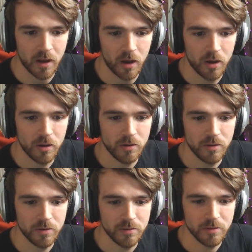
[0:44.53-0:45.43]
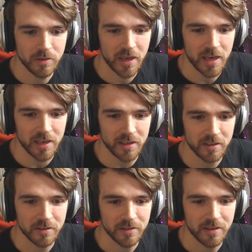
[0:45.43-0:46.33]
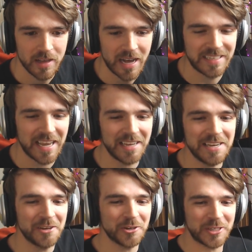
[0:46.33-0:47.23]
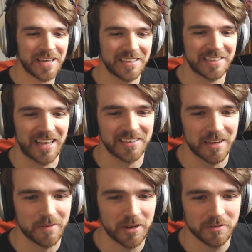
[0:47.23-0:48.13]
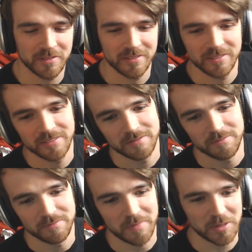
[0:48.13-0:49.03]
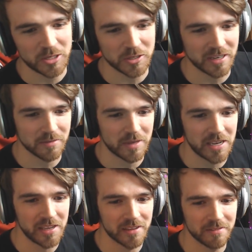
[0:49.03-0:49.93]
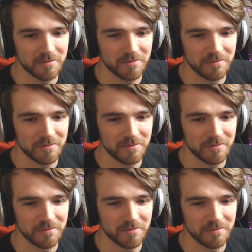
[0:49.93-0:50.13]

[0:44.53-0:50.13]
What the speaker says: Okay. See, I didn't understand this last time. I don't. Maybe it's just because I'm an idiot.